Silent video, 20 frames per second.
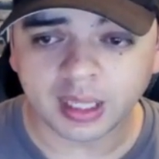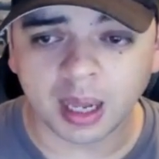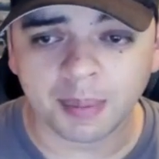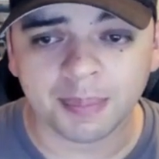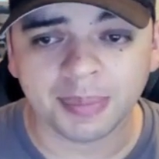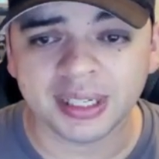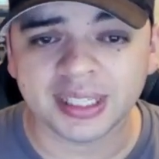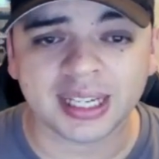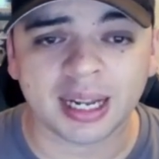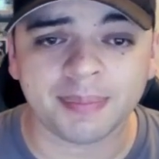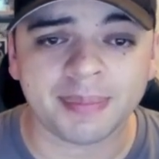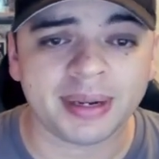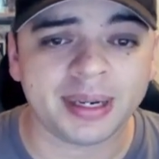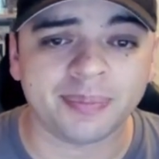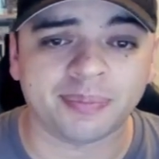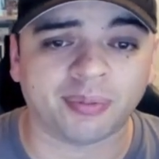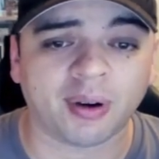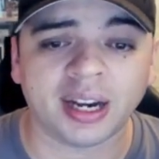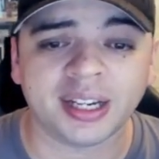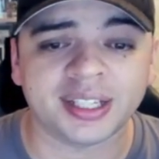But there's not many
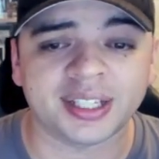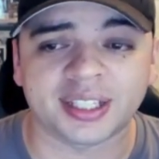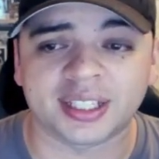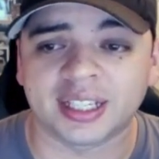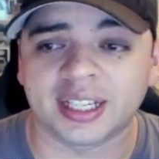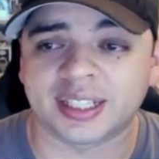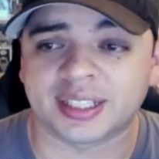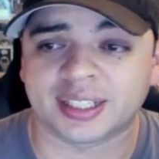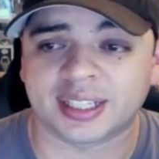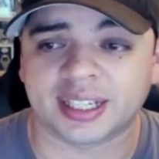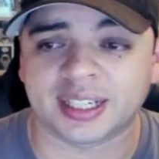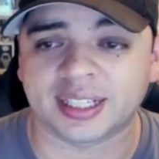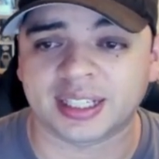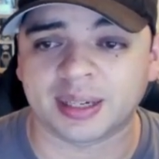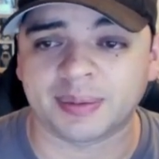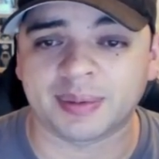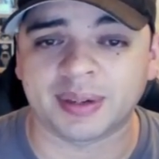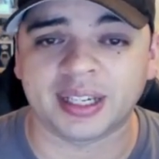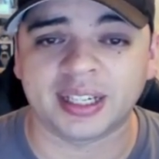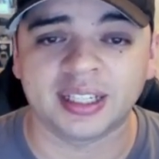prices listings.
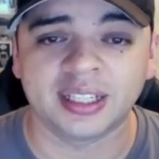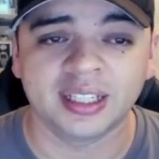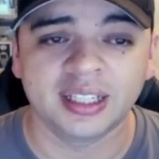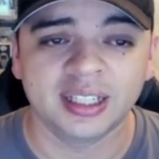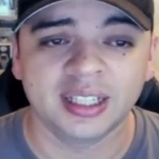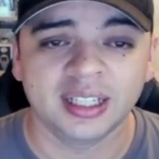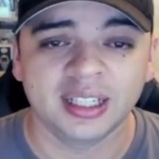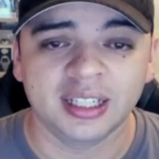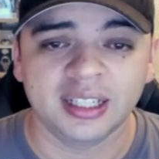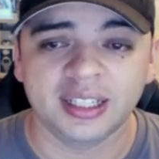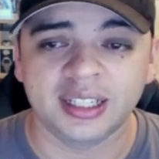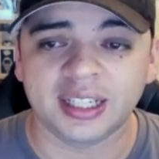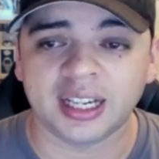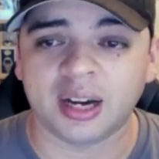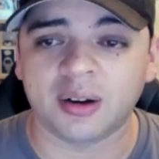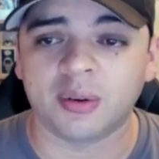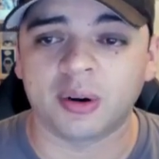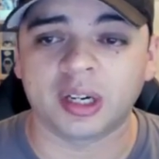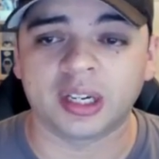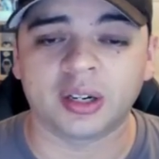I mean, you
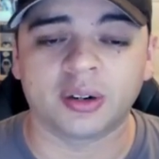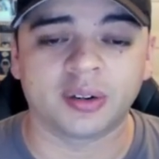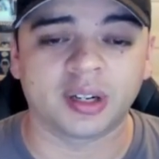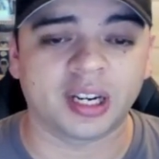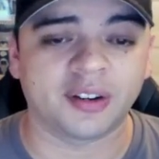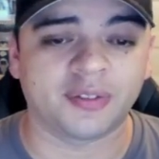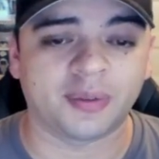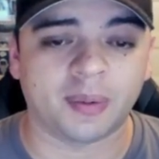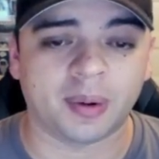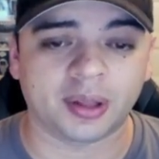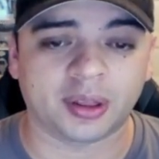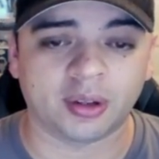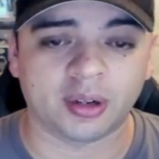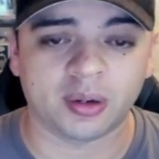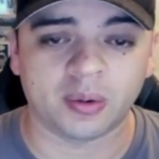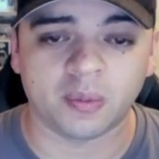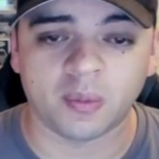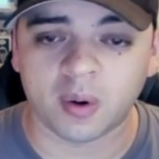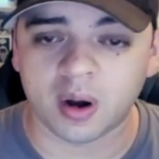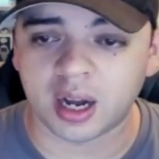got one over here for about
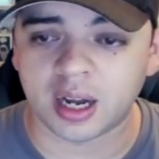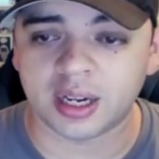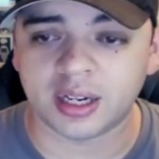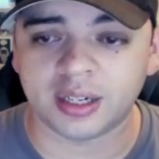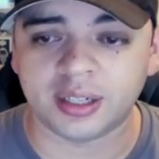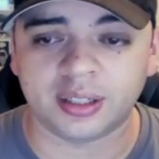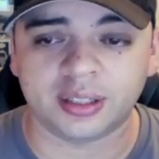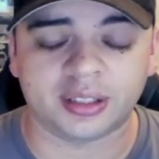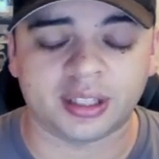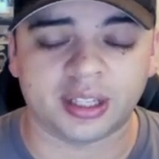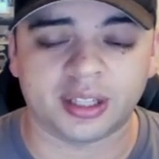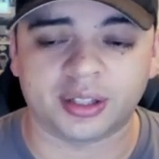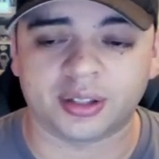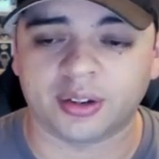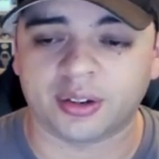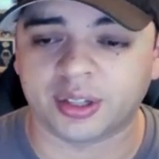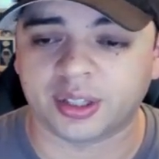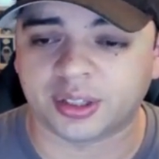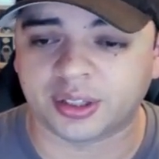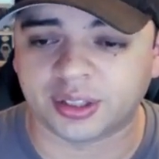31, then
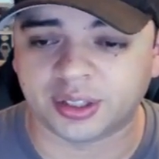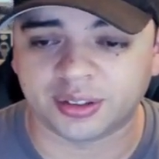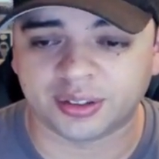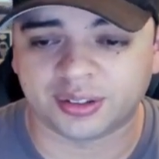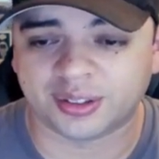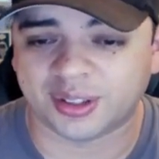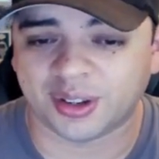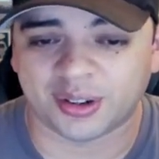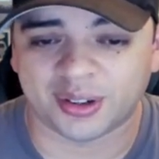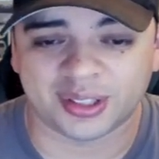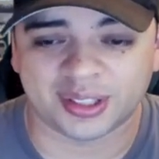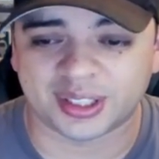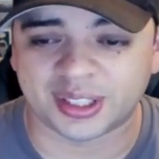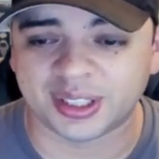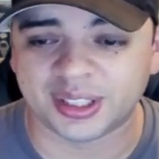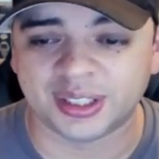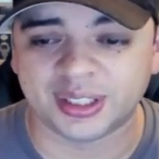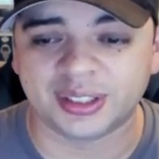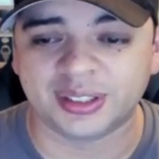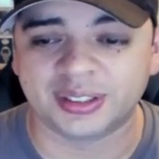
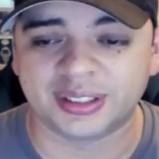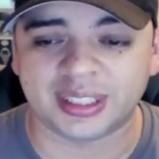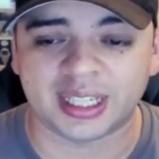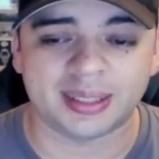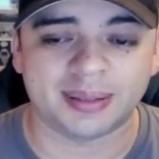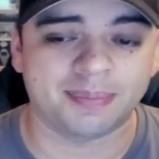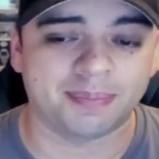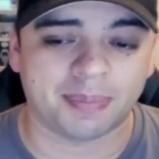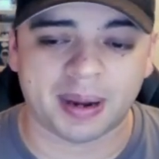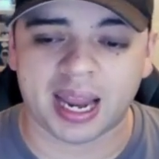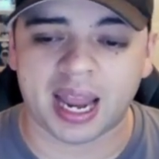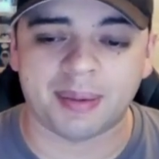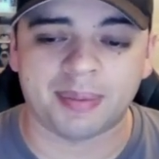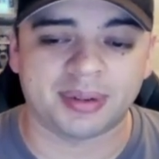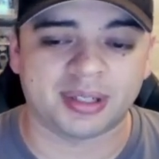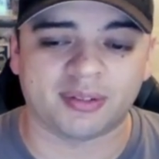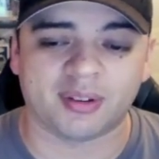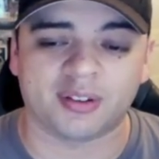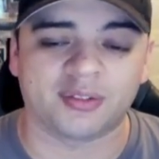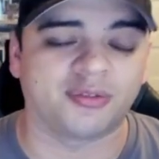32, then bam,
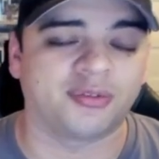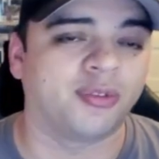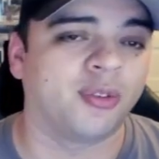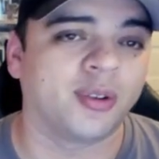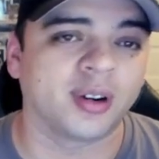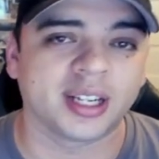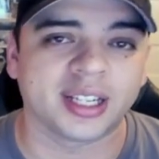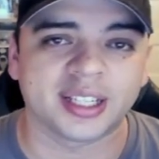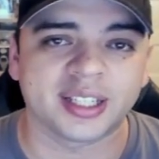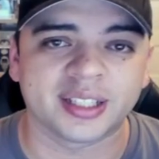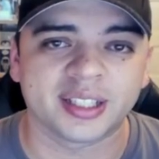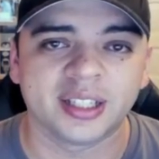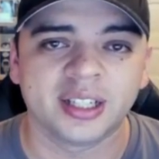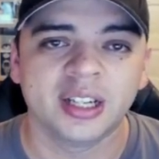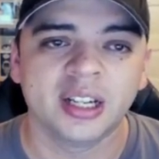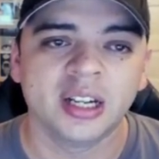it's around 40s.